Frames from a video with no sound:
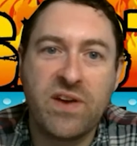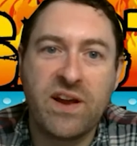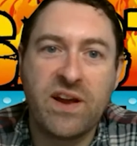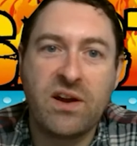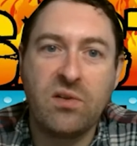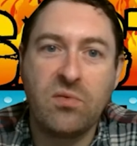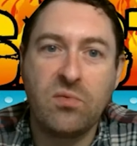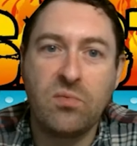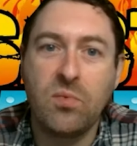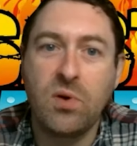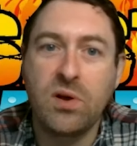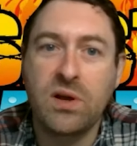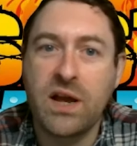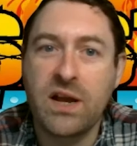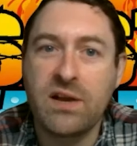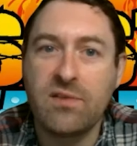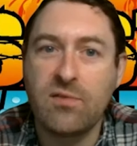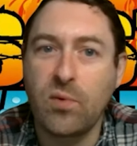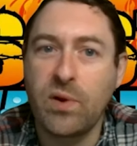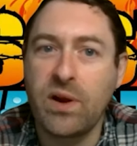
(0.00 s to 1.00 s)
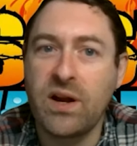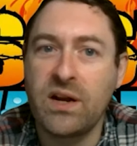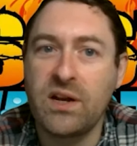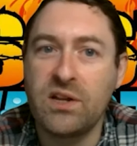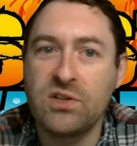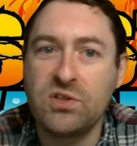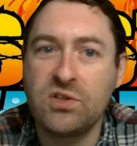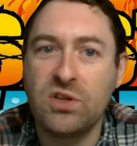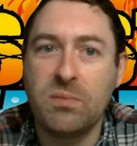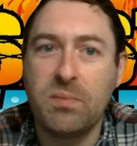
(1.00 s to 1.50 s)
find out what kind of a
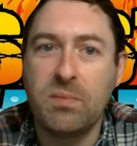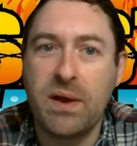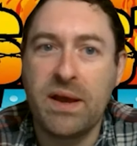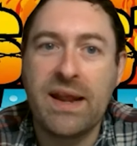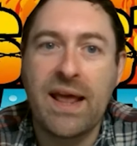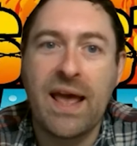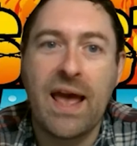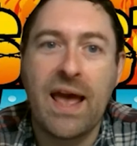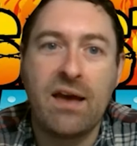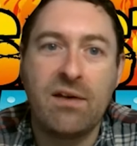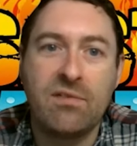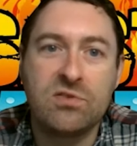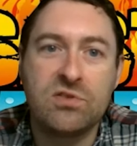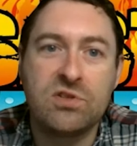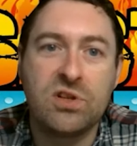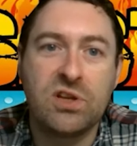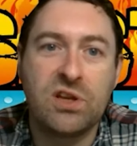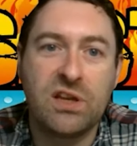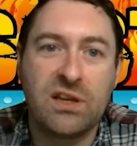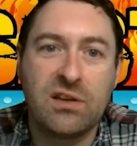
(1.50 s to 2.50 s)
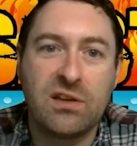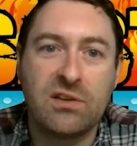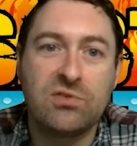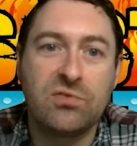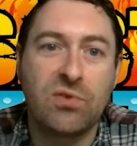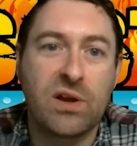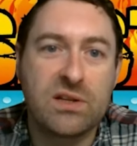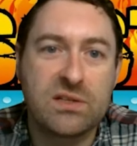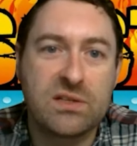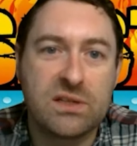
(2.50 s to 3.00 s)
radon issue you might have so you can
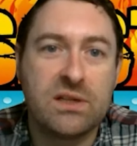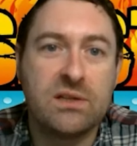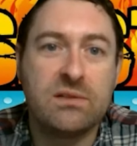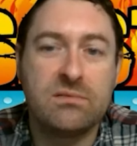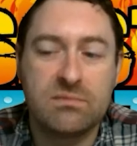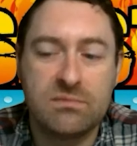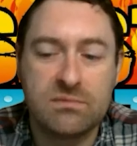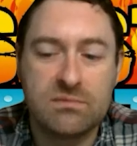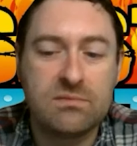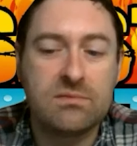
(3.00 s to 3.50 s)
address it.